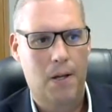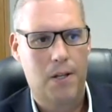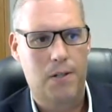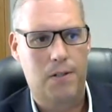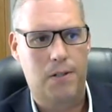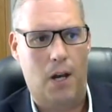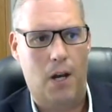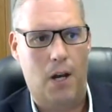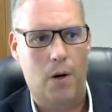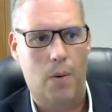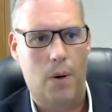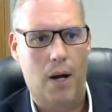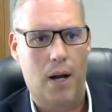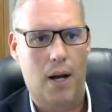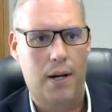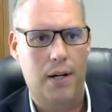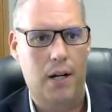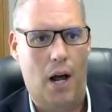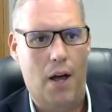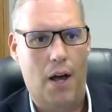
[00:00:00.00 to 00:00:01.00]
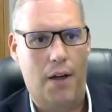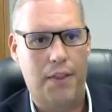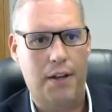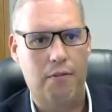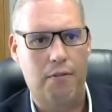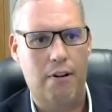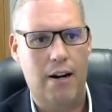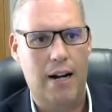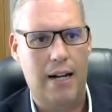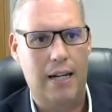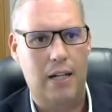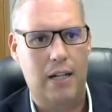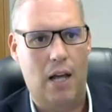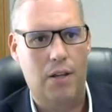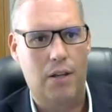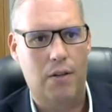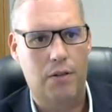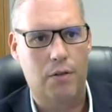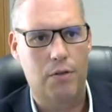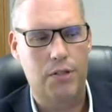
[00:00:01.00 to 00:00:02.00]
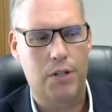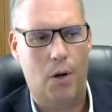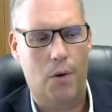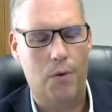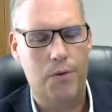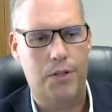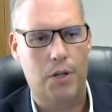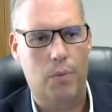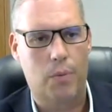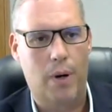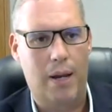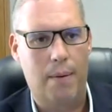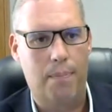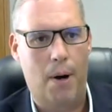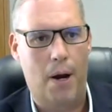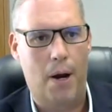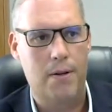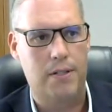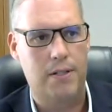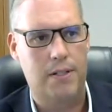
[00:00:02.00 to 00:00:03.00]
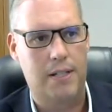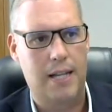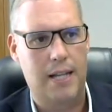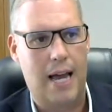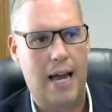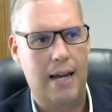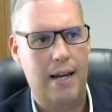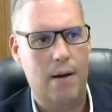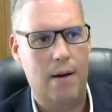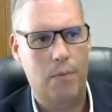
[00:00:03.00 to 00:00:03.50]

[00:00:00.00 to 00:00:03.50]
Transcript: So I think really the results that we posted today,